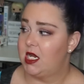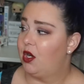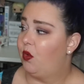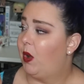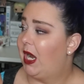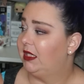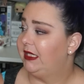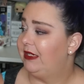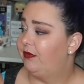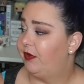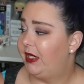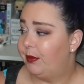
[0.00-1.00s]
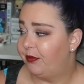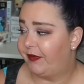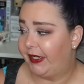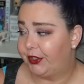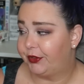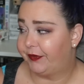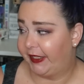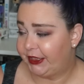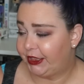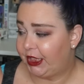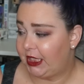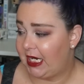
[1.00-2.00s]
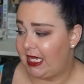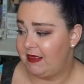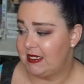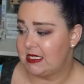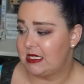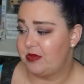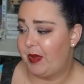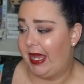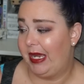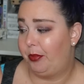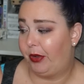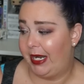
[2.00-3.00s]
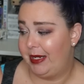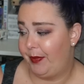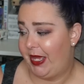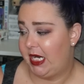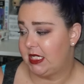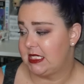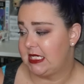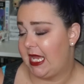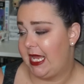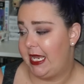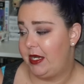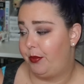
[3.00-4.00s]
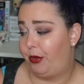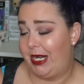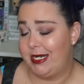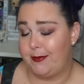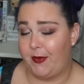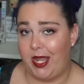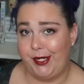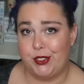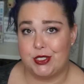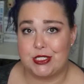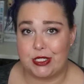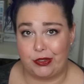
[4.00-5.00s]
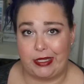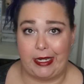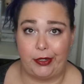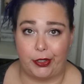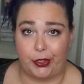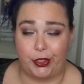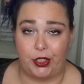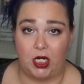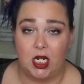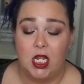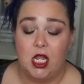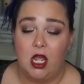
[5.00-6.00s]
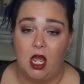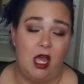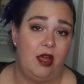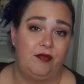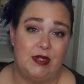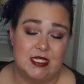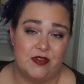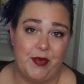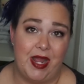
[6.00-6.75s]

Tuck Watley, Freedom Fighter Fighter, and this is by Brian Pettis and Brandon Myers. They are uh, friends of